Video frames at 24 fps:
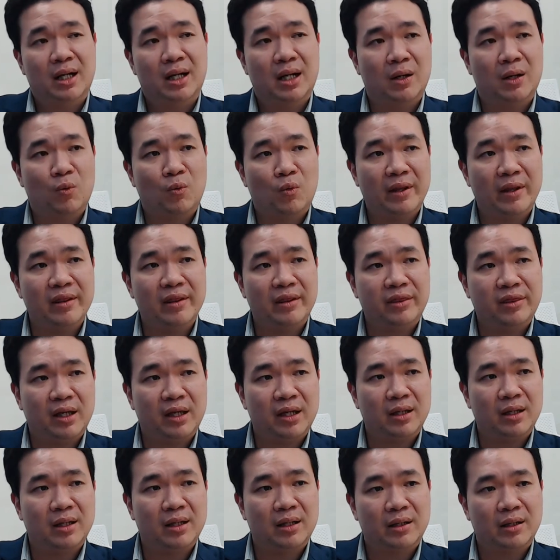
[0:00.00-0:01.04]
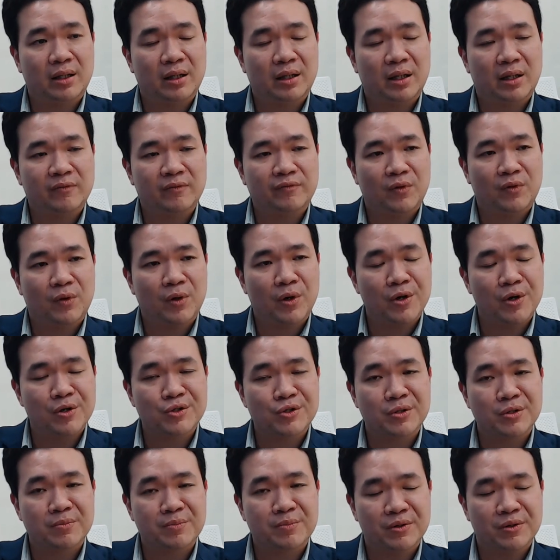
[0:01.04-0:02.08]
Uh, one thing uh, for
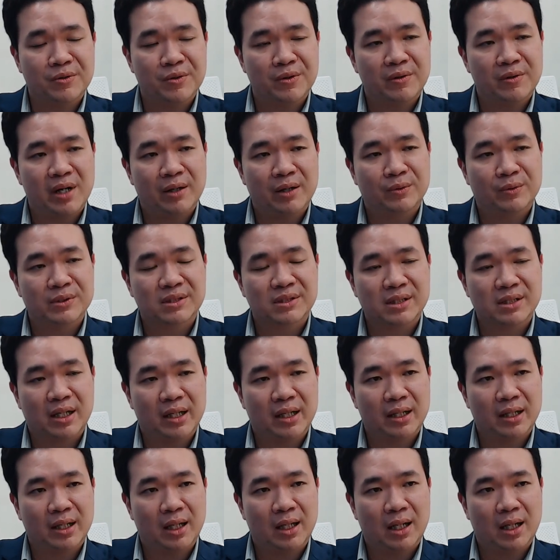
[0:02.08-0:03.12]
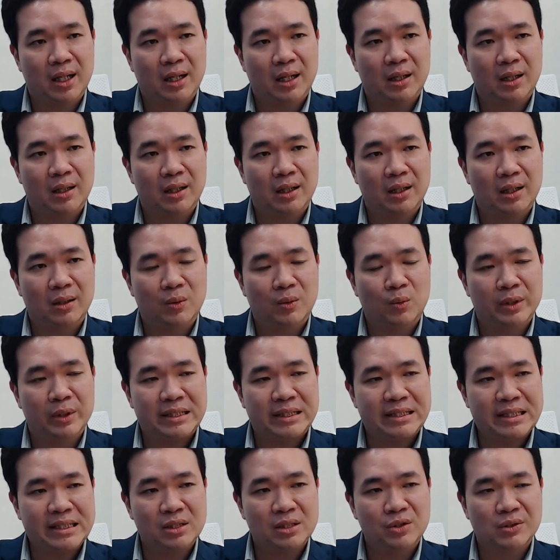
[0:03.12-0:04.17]
entrepreneur, I would say uh, we
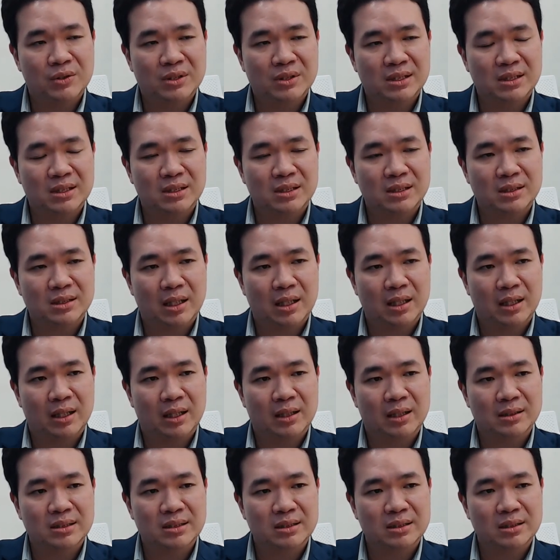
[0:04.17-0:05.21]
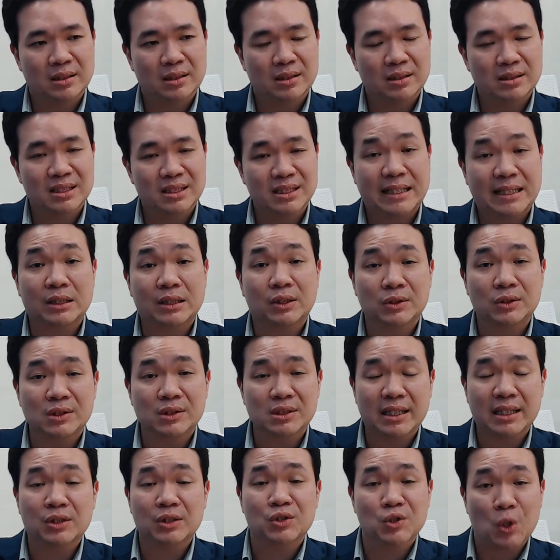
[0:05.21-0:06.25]
need to uh, seek
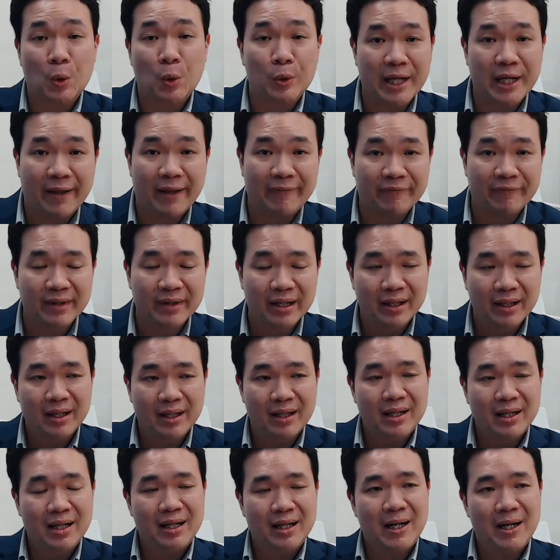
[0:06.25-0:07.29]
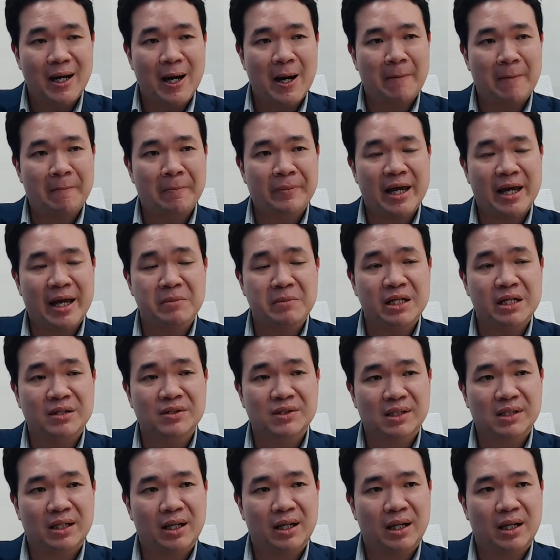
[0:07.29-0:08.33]
seek um, That means